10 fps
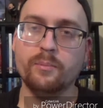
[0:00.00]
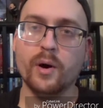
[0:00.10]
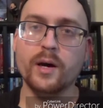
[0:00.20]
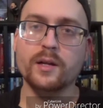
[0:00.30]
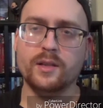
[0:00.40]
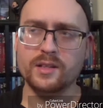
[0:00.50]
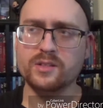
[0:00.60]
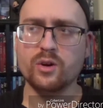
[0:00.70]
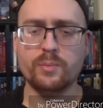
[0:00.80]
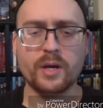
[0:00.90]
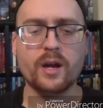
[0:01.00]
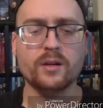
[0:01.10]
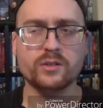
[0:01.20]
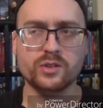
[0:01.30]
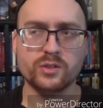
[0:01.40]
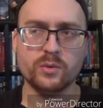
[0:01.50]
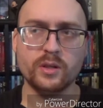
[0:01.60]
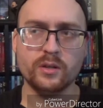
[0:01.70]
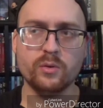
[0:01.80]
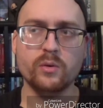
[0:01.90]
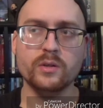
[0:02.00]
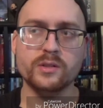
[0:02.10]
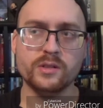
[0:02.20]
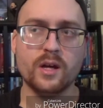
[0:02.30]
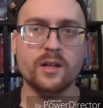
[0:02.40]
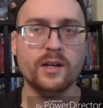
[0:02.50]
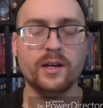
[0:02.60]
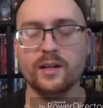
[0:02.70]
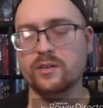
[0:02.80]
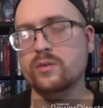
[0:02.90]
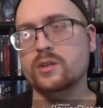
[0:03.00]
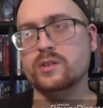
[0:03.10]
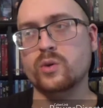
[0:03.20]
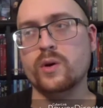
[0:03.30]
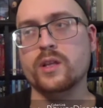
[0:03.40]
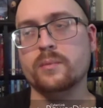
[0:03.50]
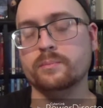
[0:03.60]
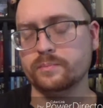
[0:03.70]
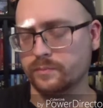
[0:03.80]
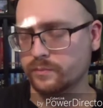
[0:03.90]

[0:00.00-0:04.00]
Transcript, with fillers: But this group of characters is really cool and solid and I do enjoy them.